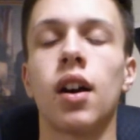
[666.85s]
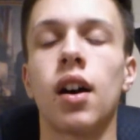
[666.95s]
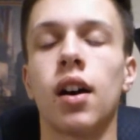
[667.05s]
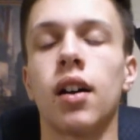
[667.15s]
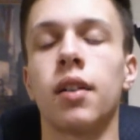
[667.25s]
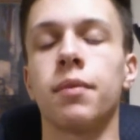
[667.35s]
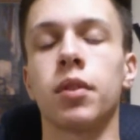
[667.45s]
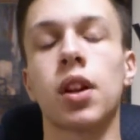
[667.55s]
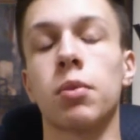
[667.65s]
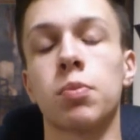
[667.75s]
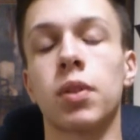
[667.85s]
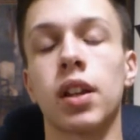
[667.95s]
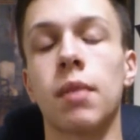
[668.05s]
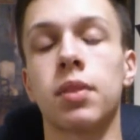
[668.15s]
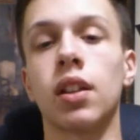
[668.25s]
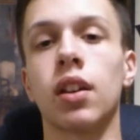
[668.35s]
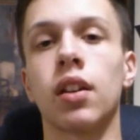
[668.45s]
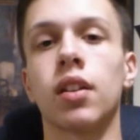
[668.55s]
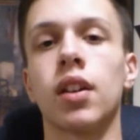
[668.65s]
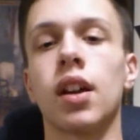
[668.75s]
The cupboard's pretty empty
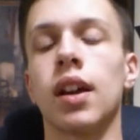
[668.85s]
there.